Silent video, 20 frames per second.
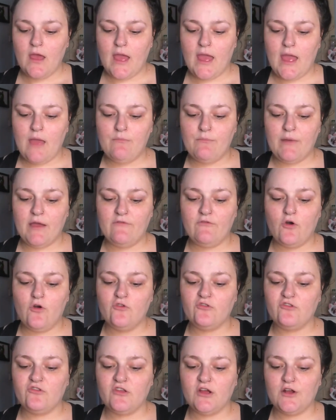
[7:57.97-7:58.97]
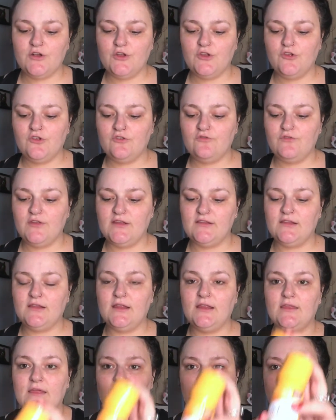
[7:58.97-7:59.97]
um, but I've also started using
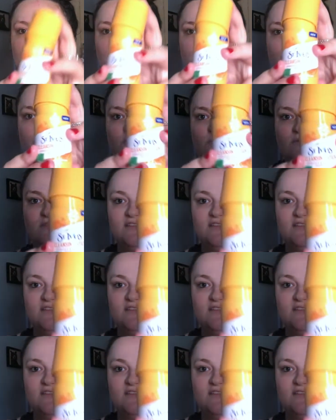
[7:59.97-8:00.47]
recently this from